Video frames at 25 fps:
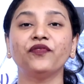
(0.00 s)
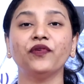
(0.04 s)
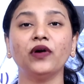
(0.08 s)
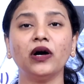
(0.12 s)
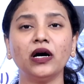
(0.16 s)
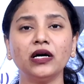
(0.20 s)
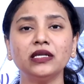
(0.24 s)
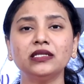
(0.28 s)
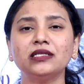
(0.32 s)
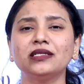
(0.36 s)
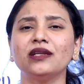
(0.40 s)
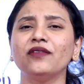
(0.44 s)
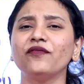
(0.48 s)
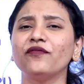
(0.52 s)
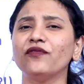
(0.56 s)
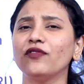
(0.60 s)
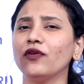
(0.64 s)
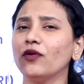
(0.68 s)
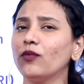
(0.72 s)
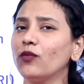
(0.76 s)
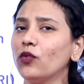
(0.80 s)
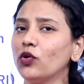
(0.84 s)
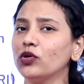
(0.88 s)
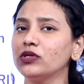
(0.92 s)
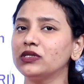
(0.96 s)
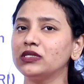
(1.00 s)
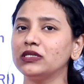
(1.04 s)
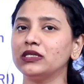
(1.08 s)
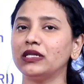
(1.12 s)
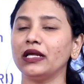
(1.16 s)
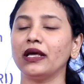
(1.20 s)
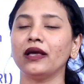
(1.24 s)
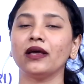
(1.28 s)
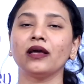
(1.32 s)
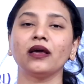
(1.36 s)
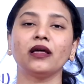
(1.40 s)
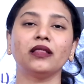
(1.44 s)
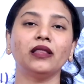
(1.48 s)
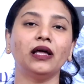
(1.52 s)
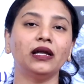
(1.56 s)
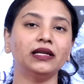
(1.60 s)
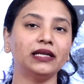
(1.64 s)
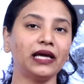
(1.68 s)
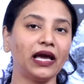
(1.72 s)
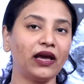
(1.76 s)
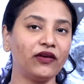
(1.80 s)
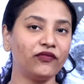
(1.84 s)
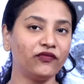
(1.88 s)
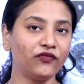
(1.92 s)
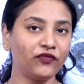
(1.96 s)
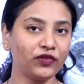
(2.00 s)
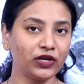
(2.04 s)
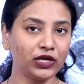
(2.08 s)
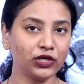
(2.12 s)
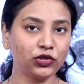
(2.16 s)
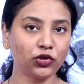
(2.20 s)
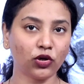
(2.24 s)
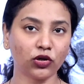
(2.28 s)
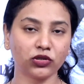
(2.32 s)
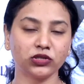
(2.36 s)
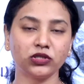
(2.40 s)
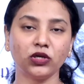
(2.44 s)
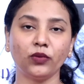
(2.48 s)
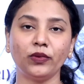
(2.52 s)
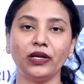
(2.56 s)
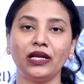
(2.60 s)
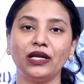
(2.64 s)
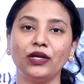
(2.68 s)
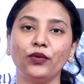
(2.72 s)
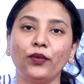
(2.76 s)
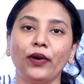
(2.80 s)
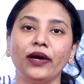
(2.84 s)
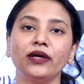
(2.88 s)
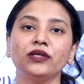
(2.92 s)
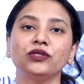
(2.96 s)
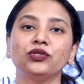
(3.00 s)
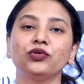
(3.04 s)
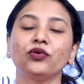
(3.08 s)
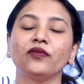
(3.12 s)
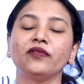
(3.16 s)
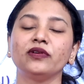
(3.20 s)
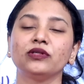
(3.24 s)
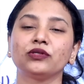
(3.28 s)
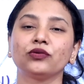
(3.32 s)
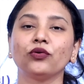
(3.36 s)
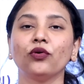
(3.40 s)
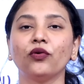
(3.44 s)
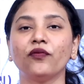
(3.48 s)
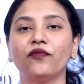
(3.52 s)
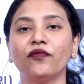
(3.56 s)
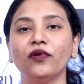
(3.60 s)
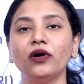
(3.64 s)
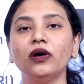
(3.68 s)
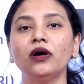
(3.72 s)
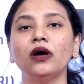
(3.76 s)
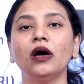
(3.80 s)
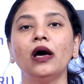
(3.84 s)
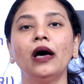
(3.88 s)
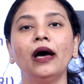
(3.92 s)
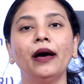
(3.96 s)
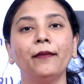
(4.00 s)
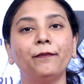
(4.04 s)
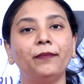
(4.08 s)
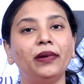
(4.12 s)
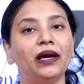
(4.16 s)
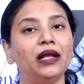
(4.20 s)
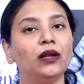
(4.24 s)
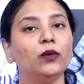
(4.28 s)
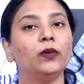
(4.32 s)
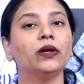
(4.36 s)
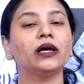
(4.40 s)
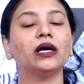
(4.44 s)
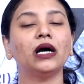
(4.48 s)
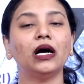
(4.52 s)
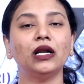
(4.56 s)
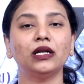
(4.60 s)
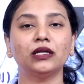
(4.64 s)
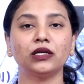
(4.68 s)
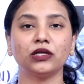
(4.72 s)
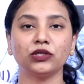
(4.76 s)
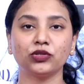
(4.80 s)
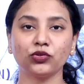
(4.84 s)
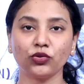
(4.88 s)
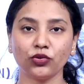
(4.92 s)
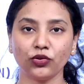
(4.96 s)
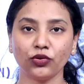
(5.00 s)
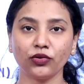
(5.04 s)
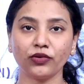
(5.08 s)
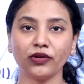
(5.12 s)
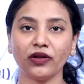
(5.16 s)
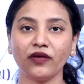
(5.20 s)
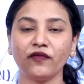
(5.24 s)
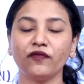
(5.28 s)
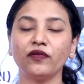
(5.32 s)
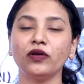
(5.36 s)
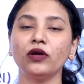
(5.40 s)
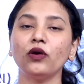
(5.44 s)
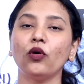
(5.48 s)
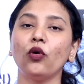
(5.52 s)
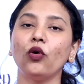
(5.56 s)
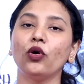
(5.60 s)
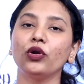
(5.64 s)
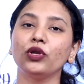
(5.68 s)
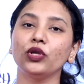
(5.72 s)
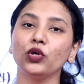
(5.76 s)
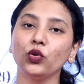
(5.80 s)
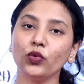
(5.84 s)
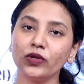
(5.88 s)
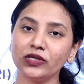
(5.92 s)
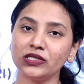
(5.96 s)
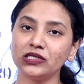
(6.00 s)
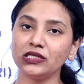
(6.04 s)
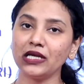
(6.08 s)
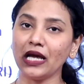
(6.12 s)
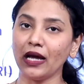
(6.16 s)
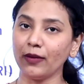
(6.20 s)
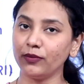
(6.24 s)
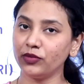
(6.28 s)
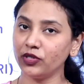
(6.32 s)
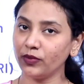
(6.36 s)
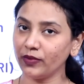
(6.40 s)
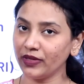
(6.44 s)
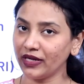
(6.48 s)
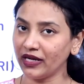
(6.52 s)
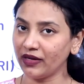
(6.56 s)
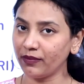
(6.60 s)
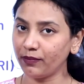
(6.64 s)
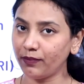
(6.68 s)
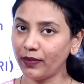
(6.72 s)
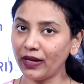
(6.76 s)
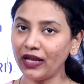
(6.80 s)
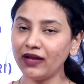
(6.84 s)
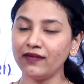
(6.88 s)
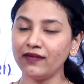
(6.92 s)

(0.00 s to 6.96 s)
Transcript: first and foremost thing that every doctor will advise you is go for pelvic ultrasonography or USG abdomen and